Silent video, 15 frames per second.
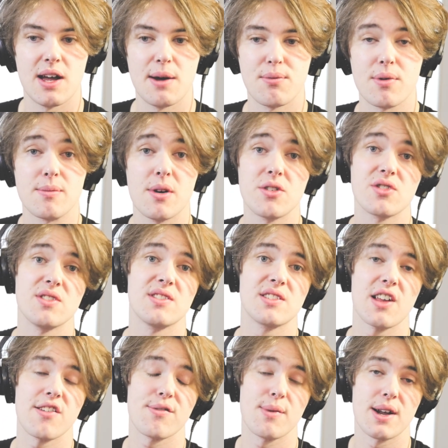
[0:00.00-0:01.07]
uh, promotion
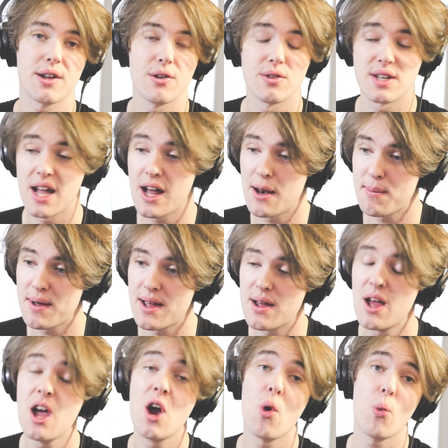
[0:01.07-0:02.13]
stuff might go down a
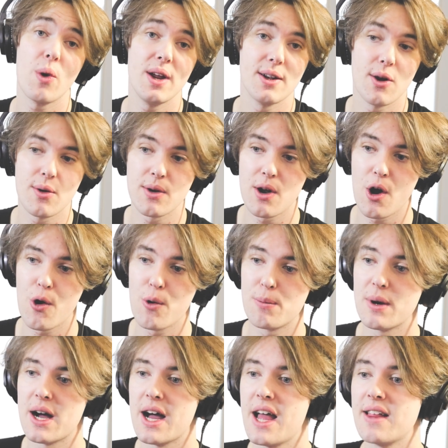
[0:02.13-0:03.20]
bit. We don't know,
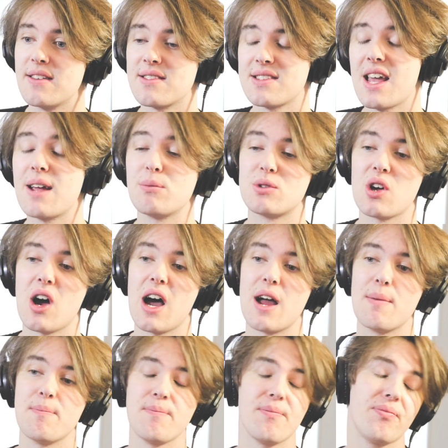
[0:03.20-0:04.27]
but at the same
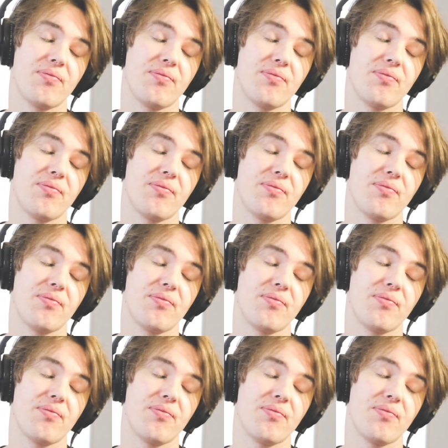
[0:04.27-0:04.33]
time,